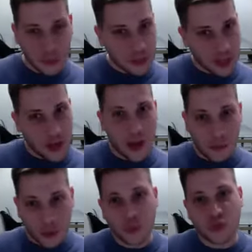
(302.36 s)
unique
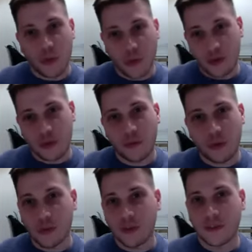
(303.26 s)
approach for
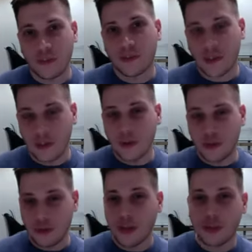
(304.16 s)
the theme or
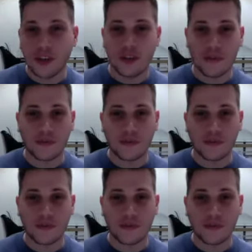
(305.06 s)
the topic.